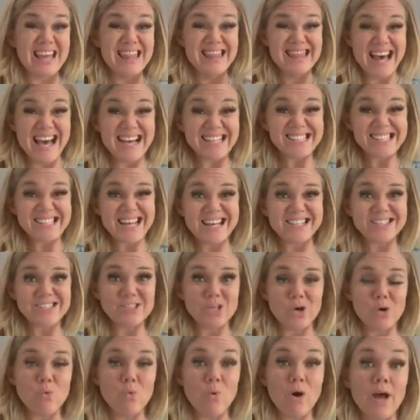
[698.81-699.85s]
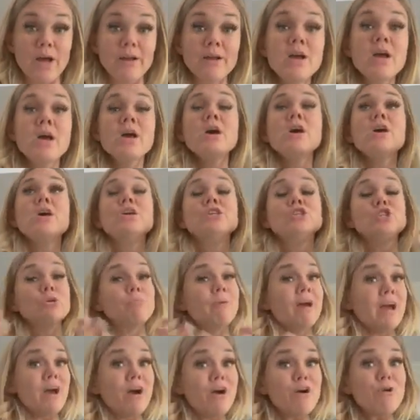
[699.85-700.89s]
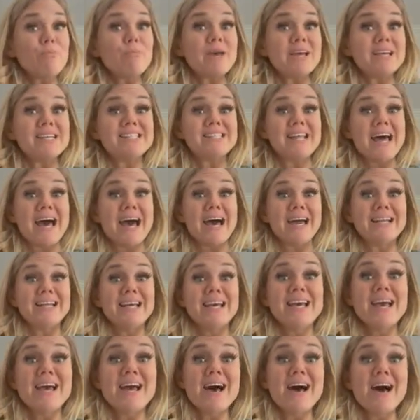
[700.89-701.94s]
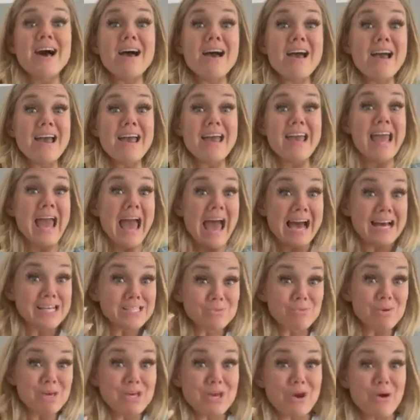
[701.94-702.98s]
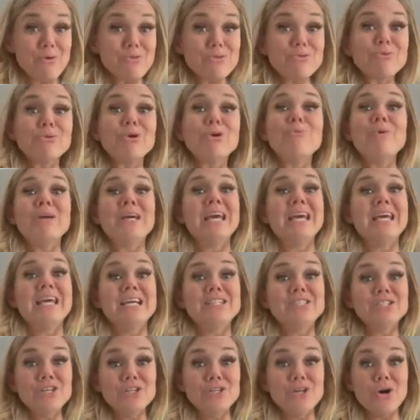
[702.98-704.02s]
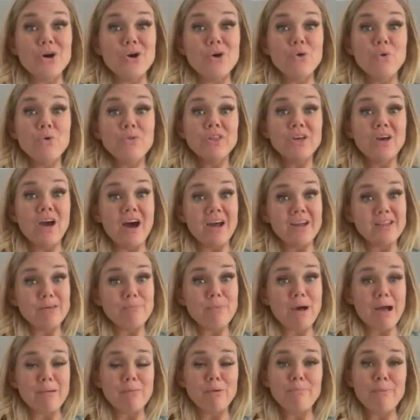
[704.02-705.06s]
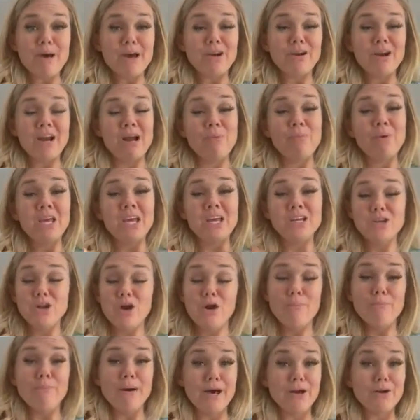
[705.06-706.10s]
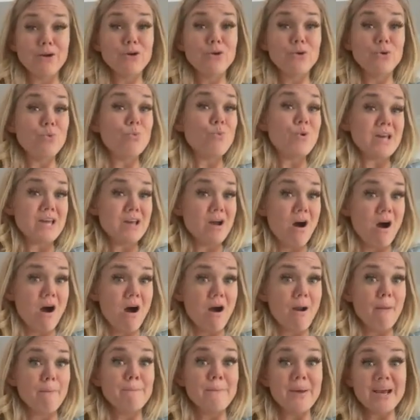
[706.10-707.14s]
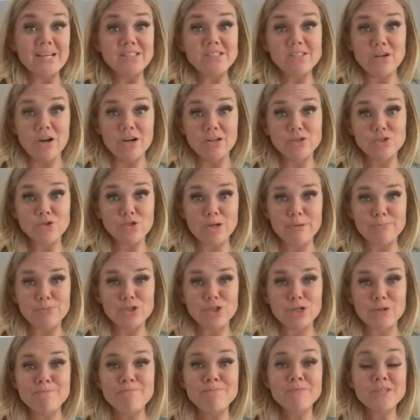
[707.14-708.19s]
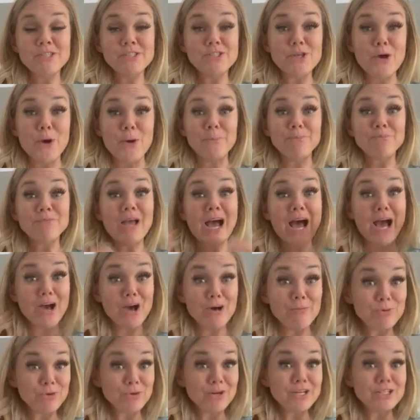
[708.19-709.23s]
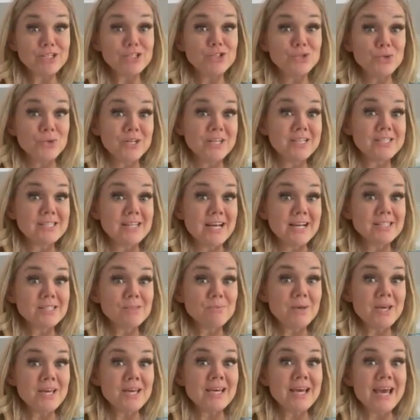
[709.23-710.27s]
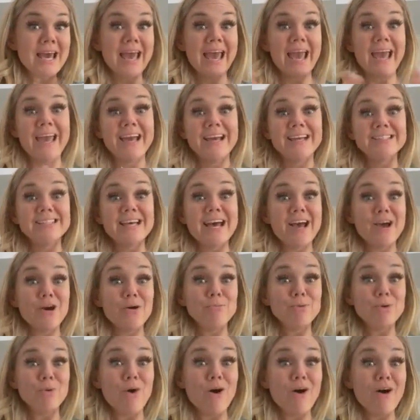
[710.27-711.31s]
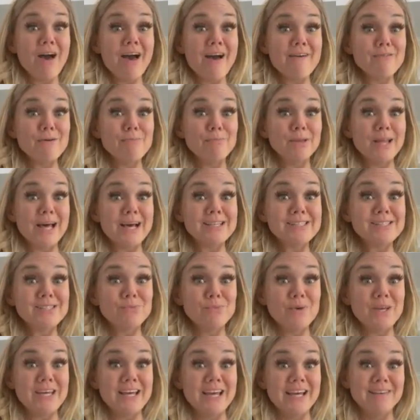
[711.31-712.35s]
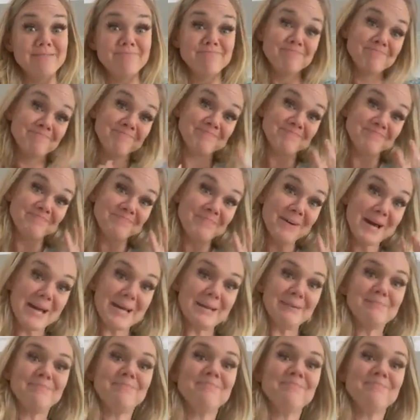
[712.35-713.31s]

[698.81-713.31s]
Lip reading: And that's that so what. So my hope is that as we go through, we can get to know the God of the Bible better, and we can know better who we are based on scripture. So I hope you'll get to join us next week, and I hope you all have a blessed weekend. Bye.